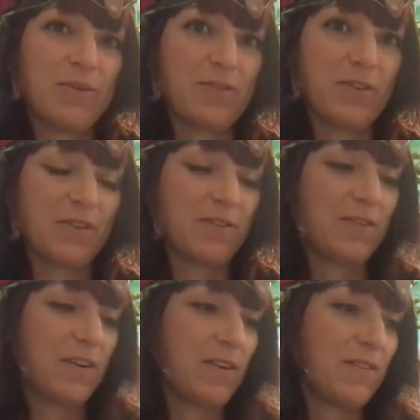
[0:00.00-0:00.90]
for a
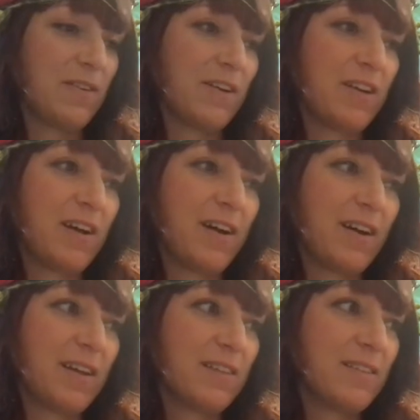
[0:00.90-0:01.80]
very, very
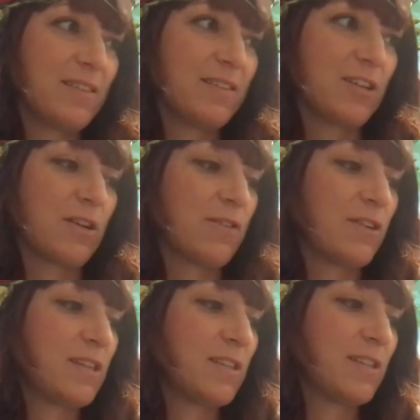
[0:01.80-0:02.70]
kind,
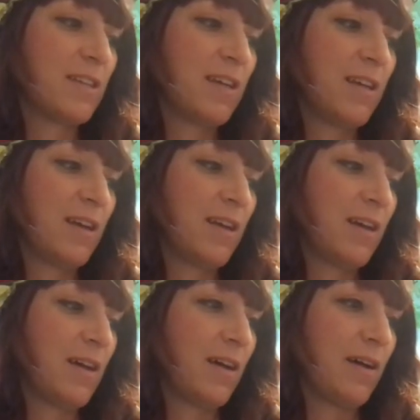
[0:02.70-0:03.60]
generous
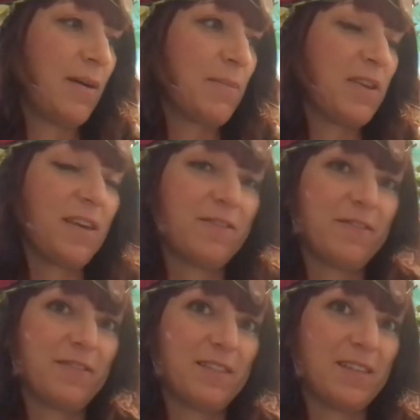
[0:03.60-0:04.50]

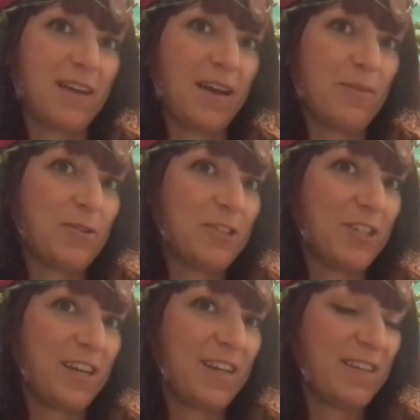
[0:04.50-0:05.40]
gift. I
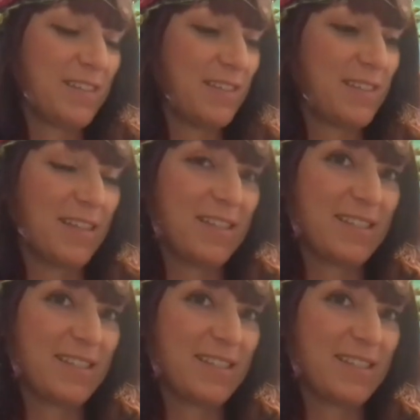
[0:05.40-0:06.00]
appreciate it to this